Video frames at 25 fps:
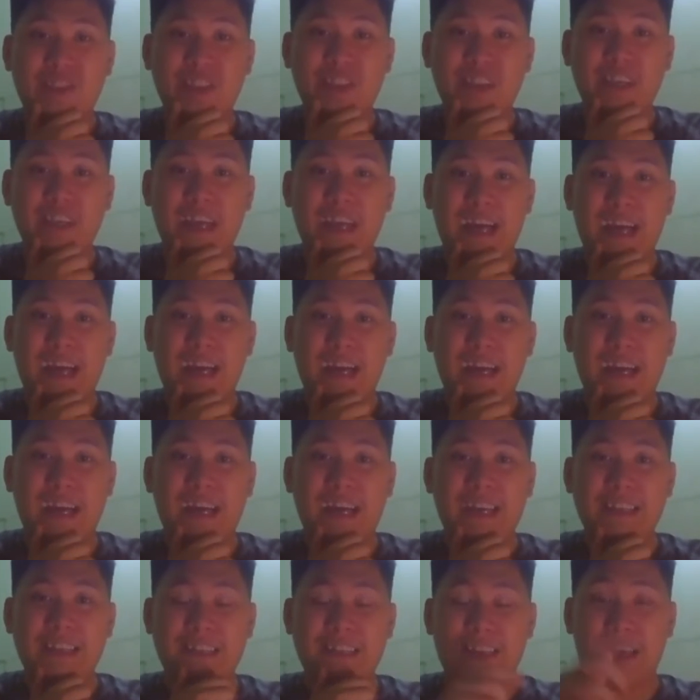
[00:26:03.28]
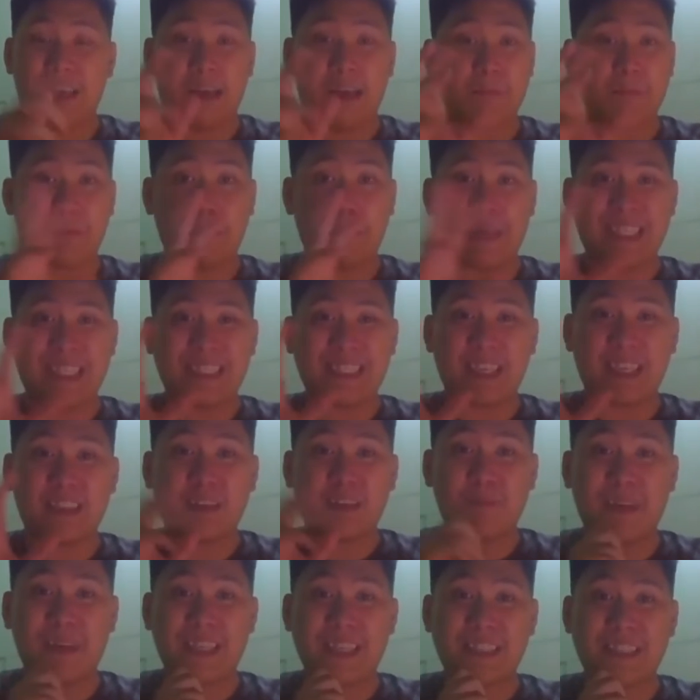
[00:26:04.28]
IG. Yeah,
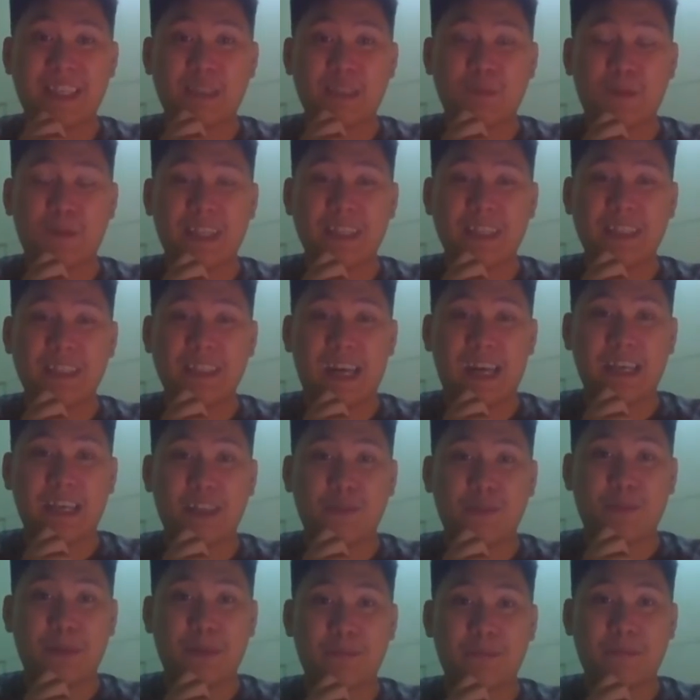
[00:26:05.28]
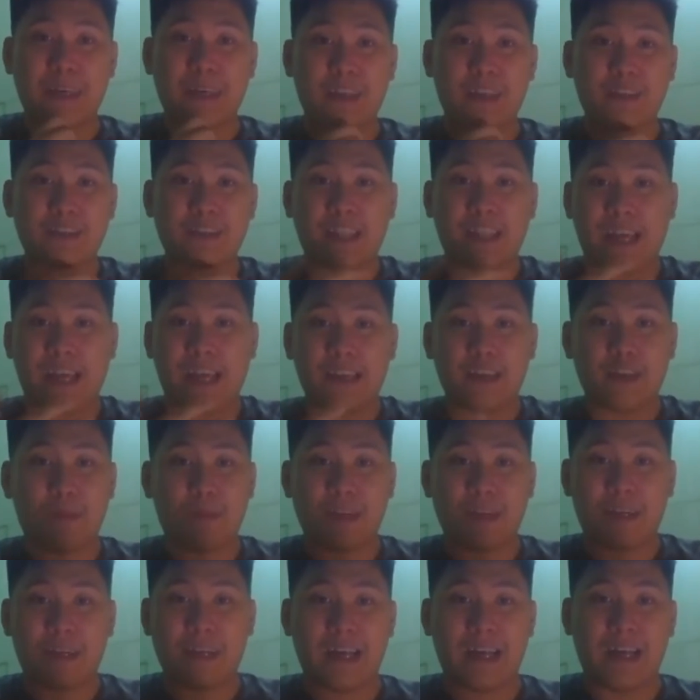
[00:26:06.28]
message pa rin tayo pag meron tayo
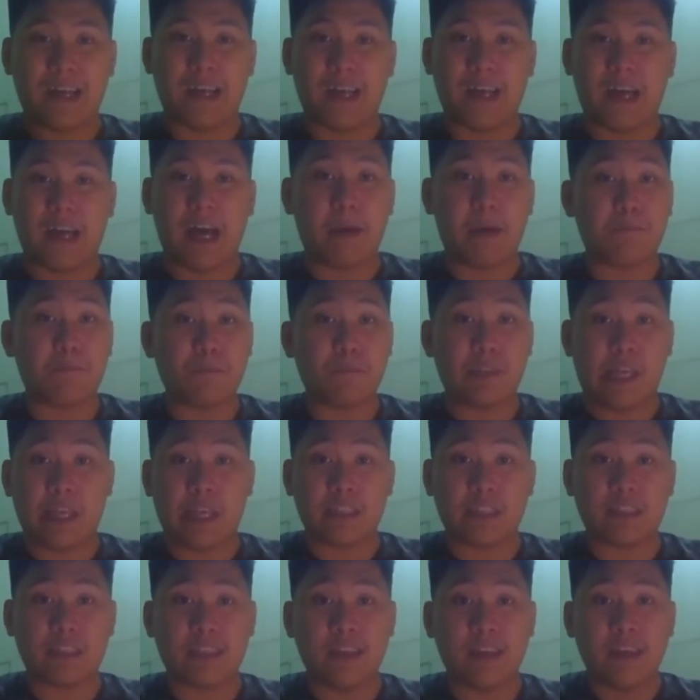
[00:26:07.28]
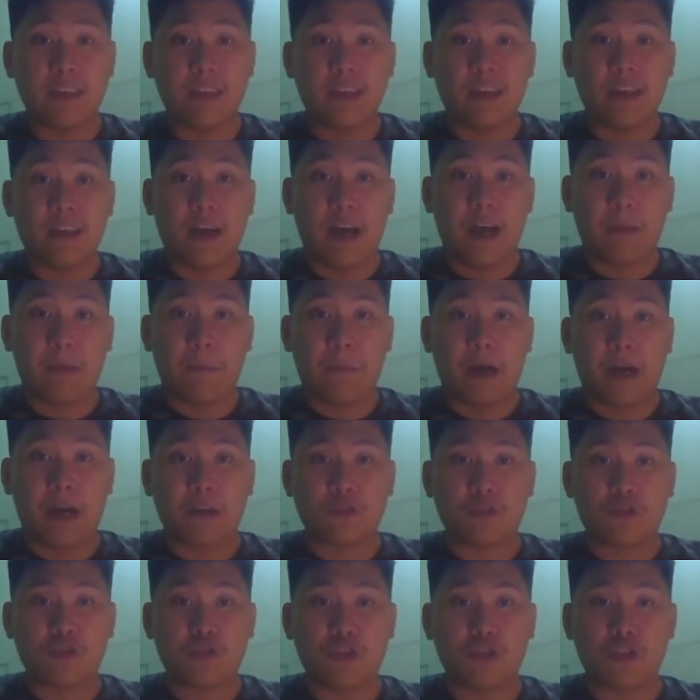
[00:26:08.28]
mga updates
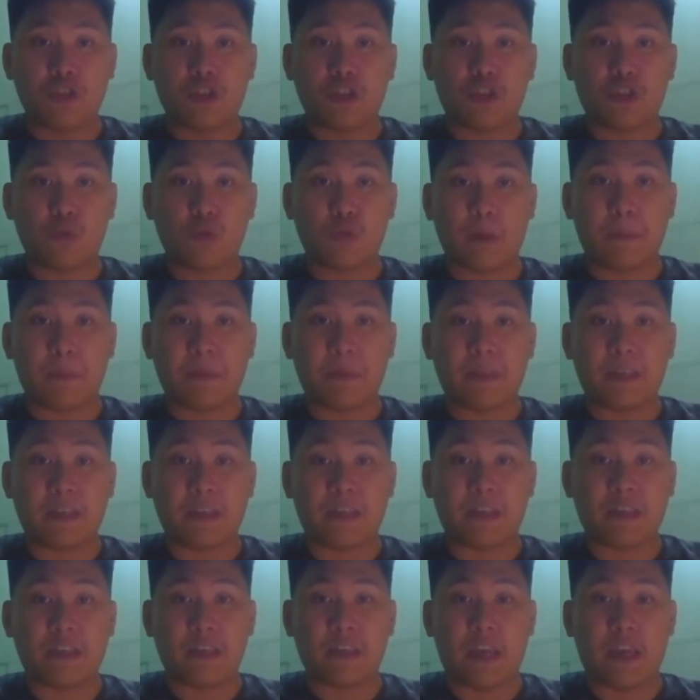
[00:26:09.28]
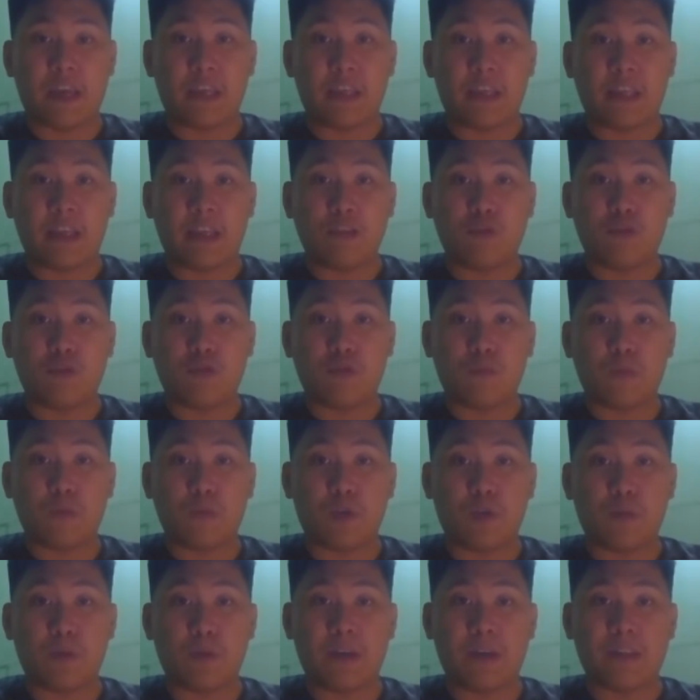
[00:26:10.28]
about your swimming career. And I look
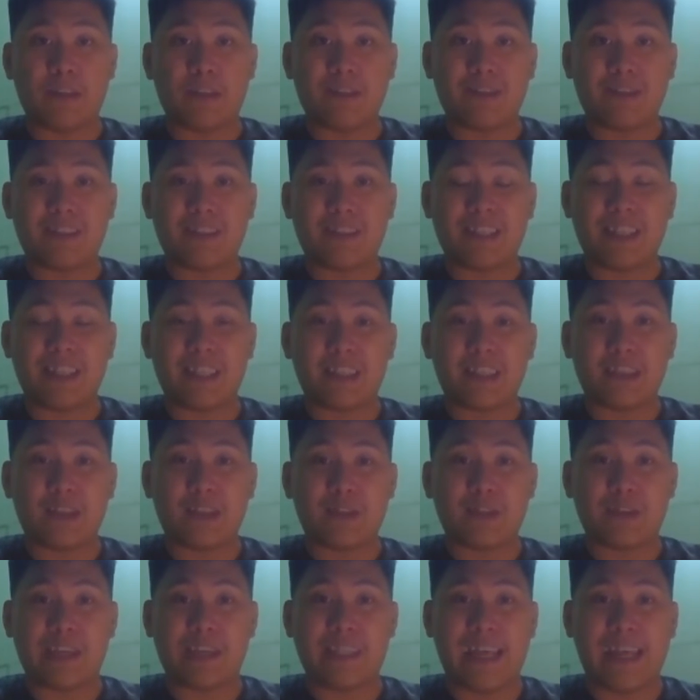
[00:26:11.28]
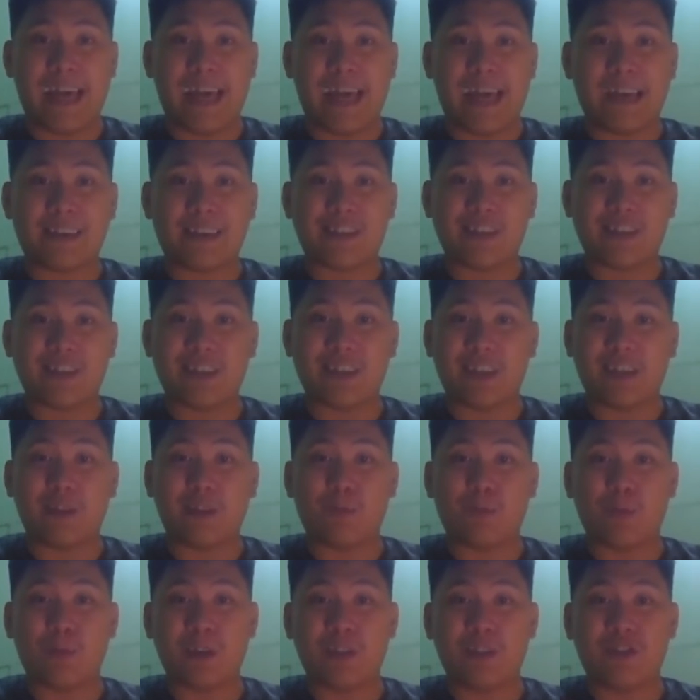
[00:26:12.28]
forward to see you in action in
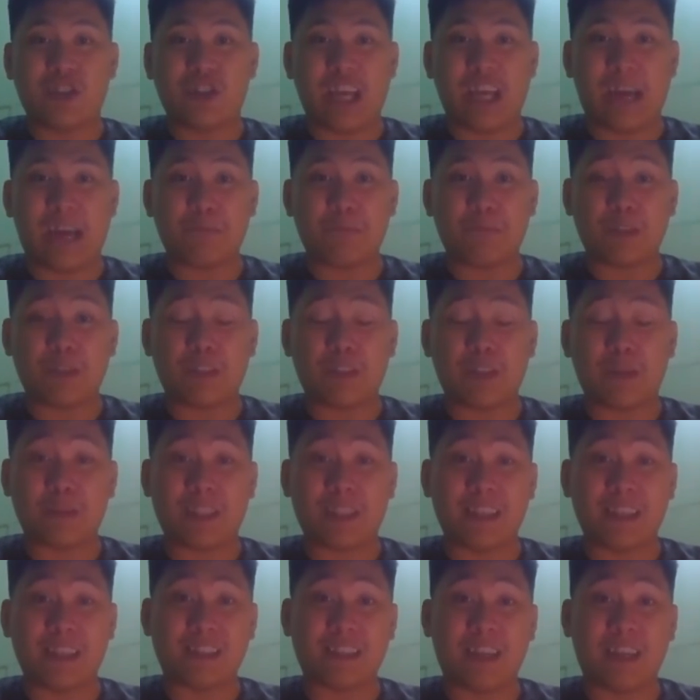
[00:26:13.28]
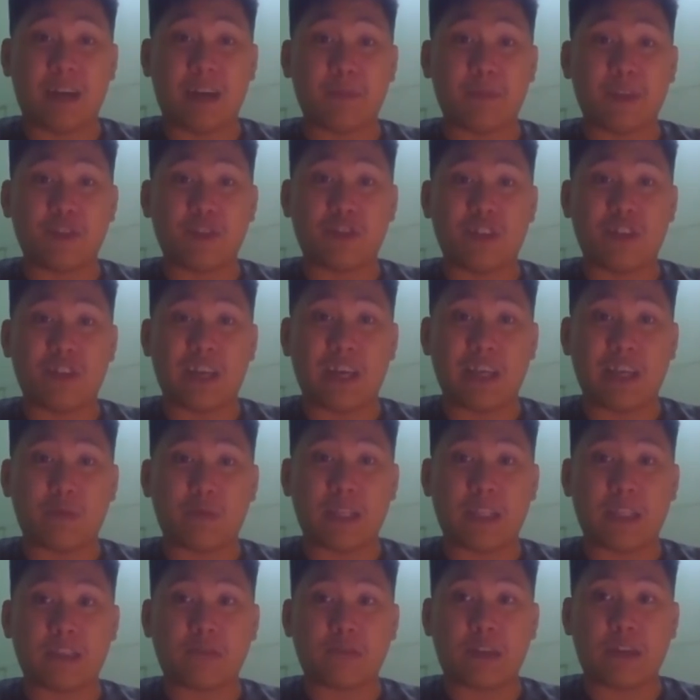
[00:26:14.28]
the World Championships this coming July
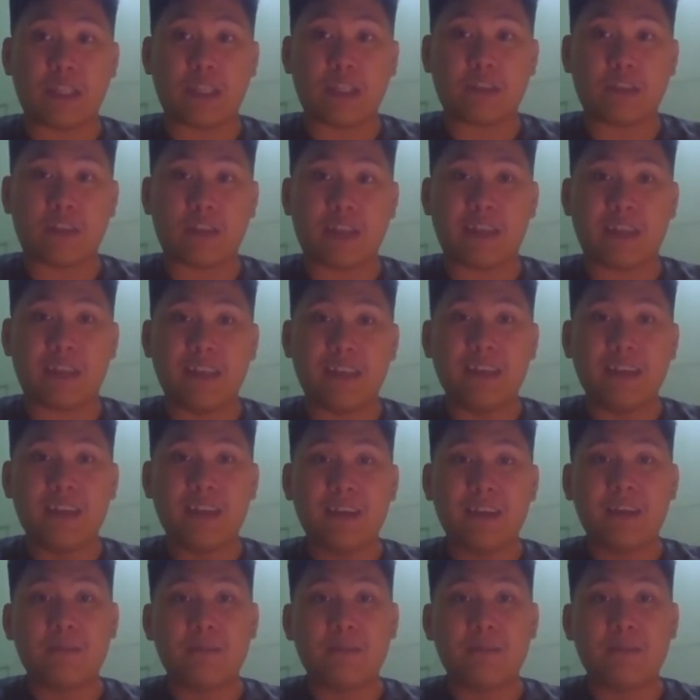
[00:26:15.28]
2023.